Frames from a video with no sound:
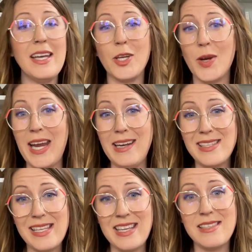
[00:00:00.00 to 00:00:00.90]
Your
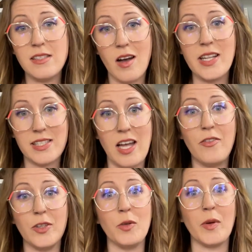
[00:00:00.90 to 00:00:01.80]
anus is not
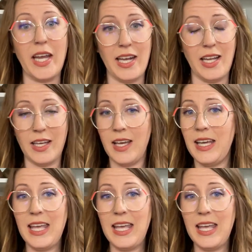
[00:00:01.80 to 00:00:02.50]
self-lubricating.